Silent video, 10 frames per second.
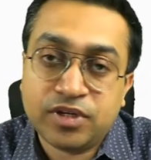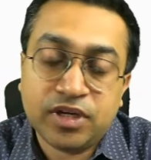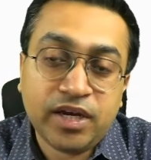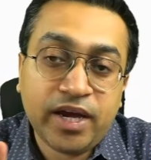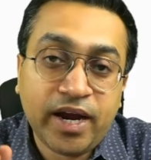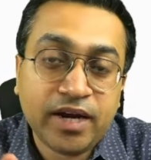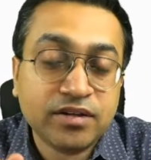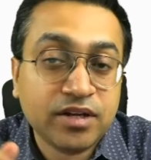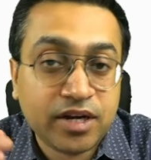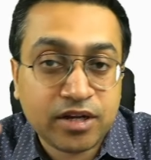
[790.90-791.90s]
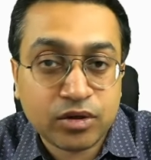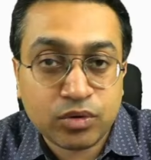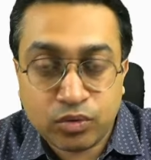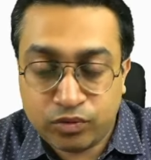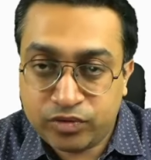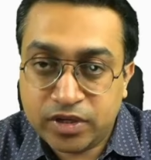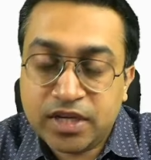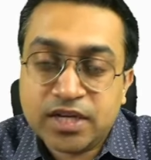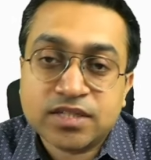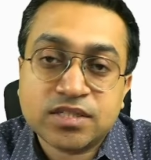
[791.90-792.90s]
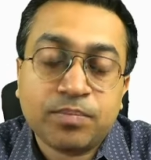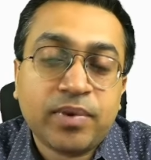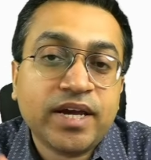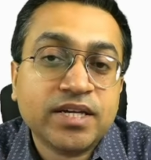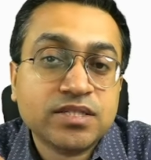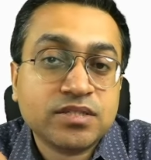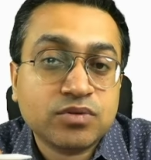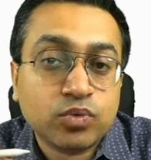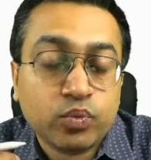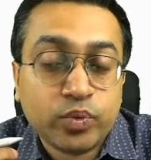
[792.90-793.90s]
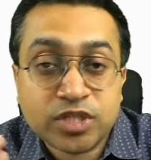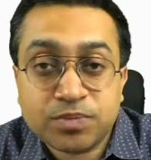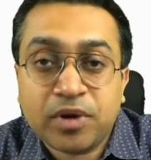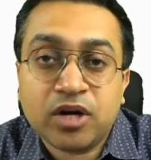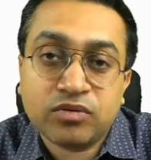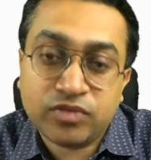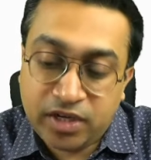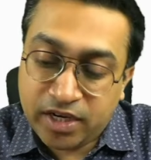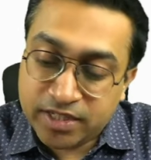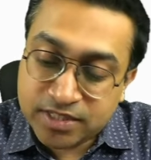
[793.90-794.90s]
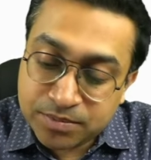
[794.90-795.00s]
at the radial groove supplies which part of the triceps?